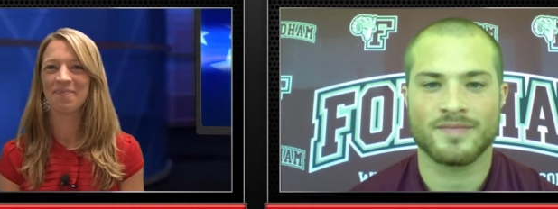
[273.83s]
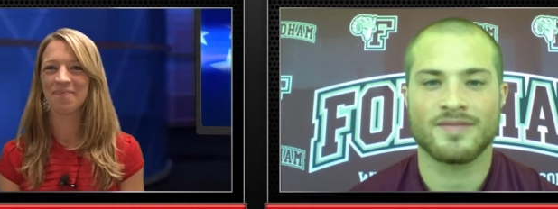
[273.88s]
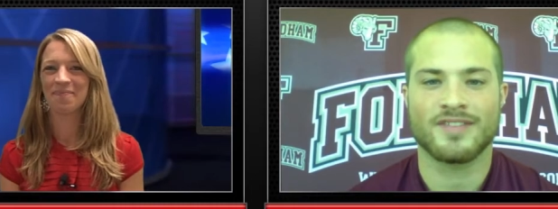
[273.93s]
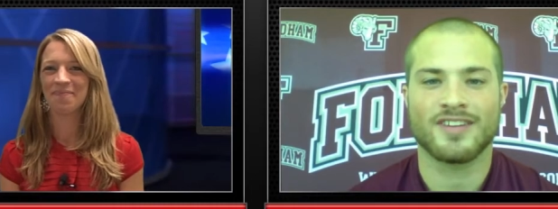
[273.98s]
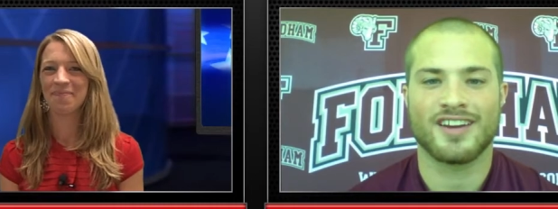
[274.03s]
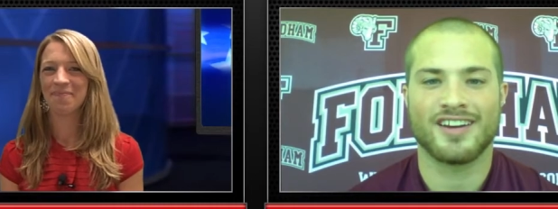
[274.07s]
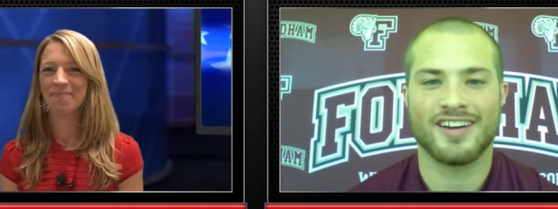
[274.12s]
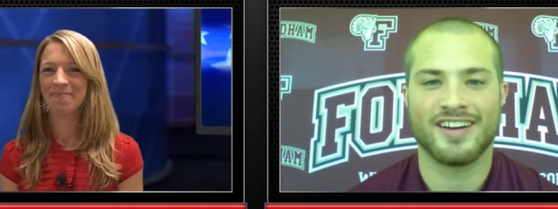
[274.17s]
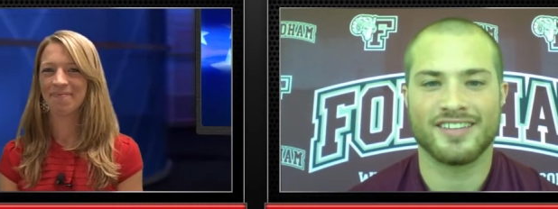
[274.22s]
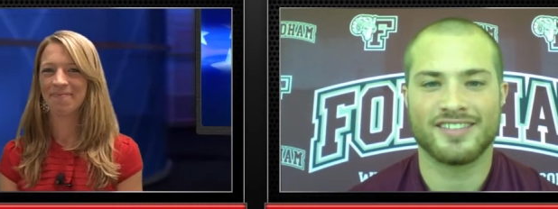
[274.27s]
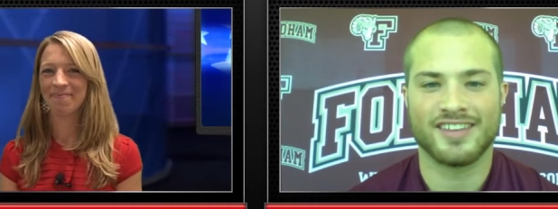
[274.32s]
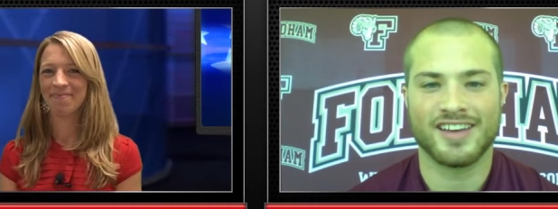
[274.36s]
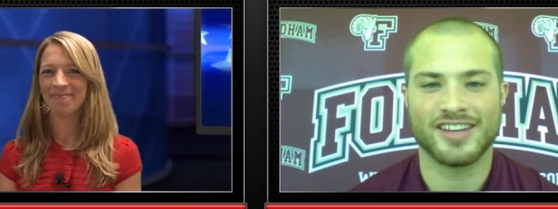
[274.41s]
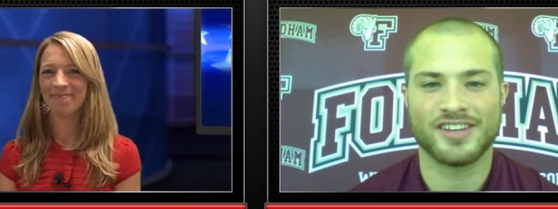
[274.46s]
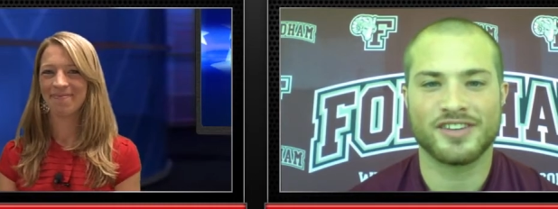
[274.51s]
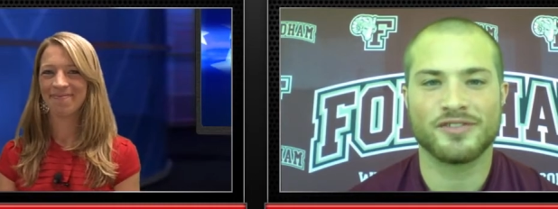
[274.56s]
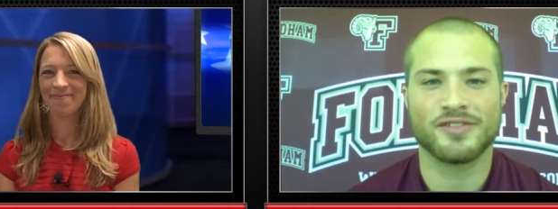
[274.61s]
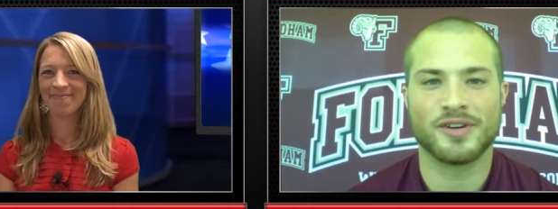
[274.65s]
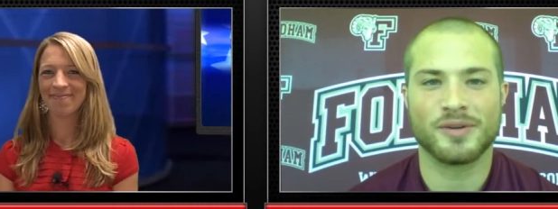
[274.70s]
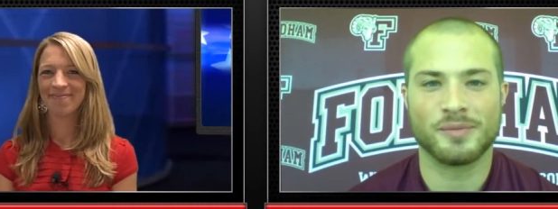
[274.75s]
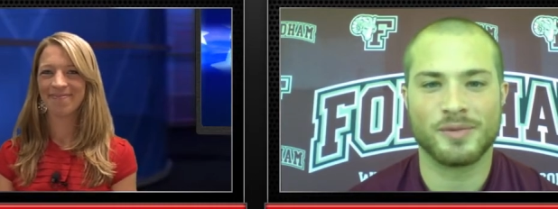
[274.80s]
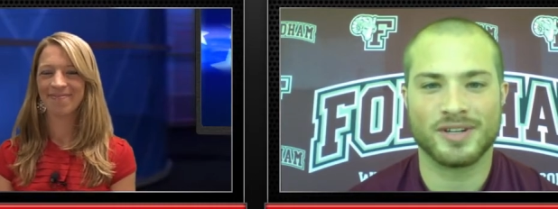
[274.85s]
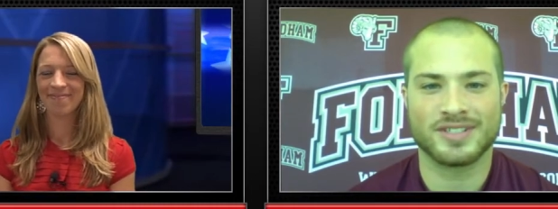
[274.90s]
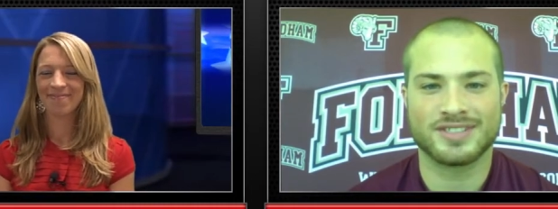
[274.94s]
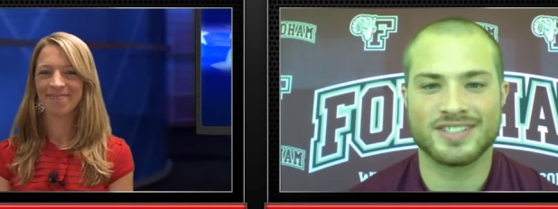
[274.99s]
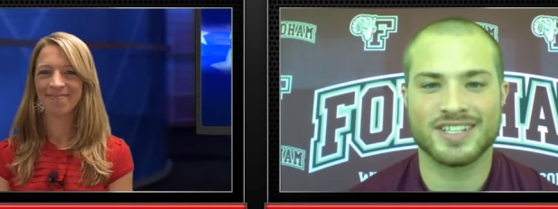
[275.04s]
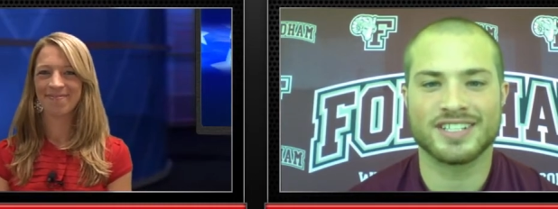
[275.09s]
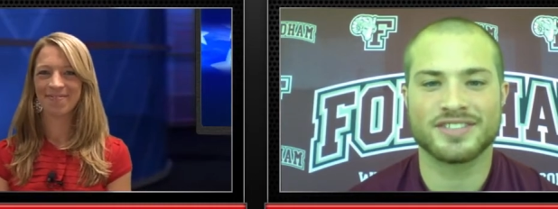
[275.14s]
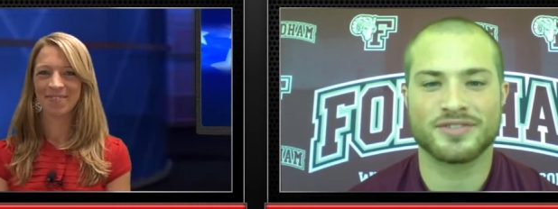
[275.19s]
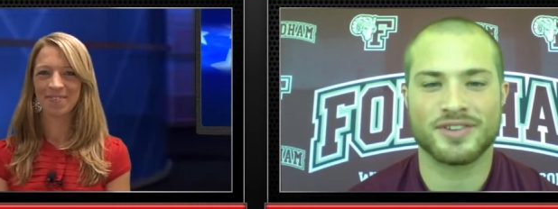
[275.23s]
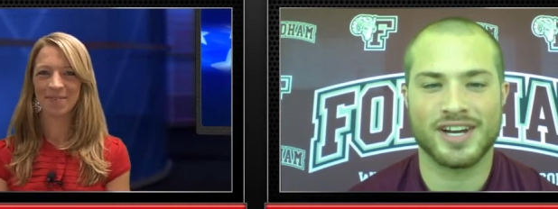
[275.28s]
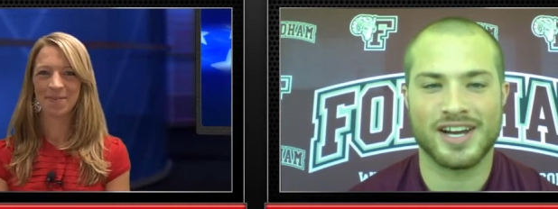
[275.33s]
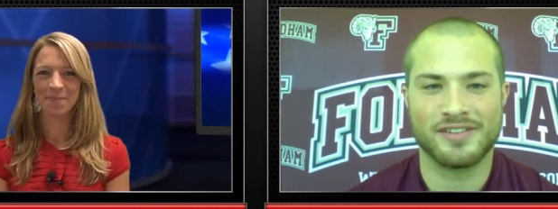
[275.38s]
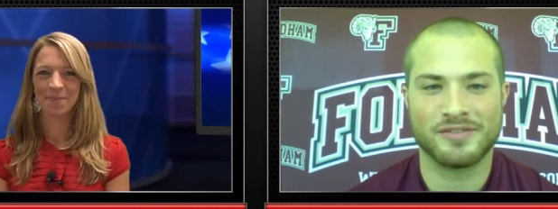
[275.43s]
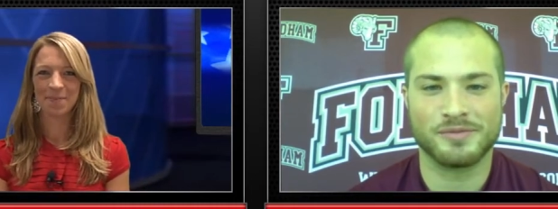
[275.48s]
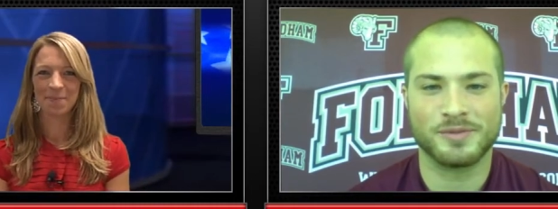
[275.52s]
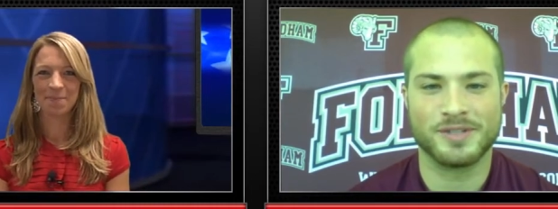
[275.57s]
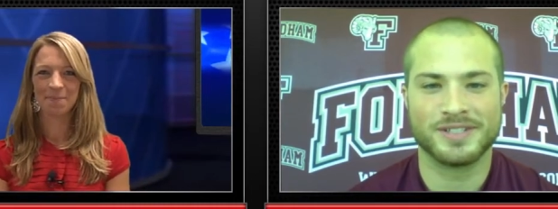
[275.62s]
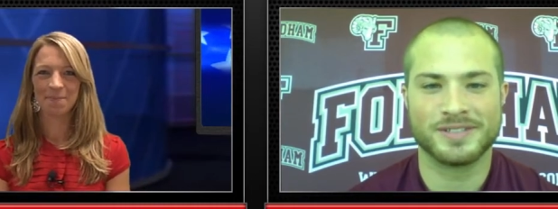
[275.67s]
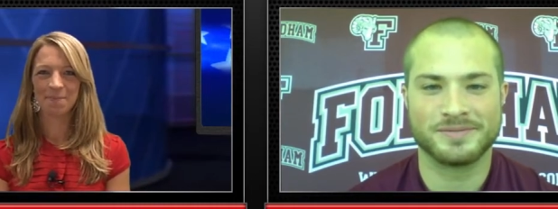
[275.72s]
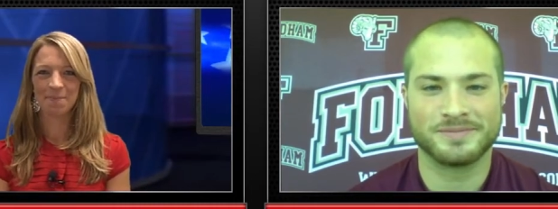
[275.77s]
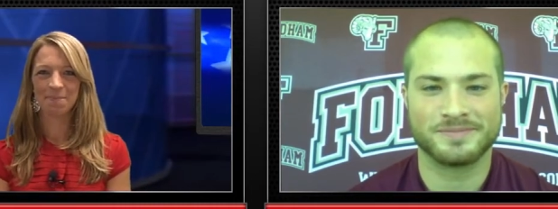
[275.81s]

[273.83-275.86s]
Speaker 1: All right, thank you very much. Thanks for having me.